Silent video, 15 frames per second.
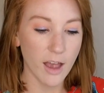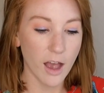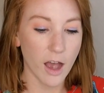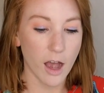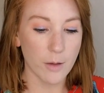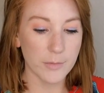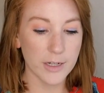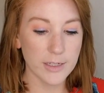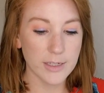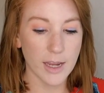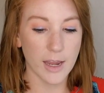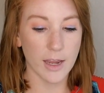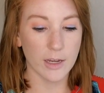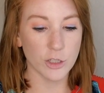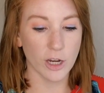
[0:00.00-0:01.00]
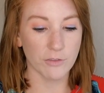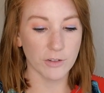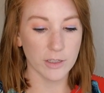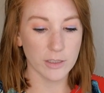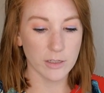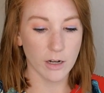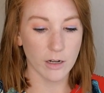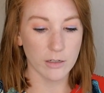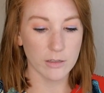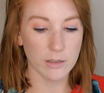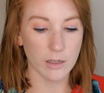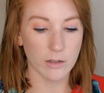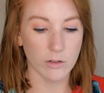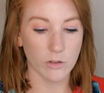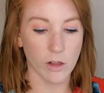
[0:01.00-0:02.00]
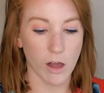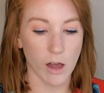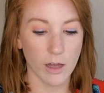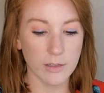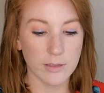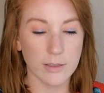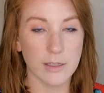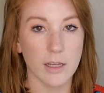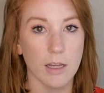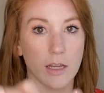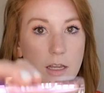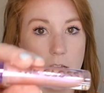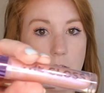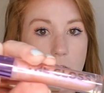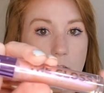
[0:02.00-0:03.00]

I'm gonna take Jeffree Star's The Gloss in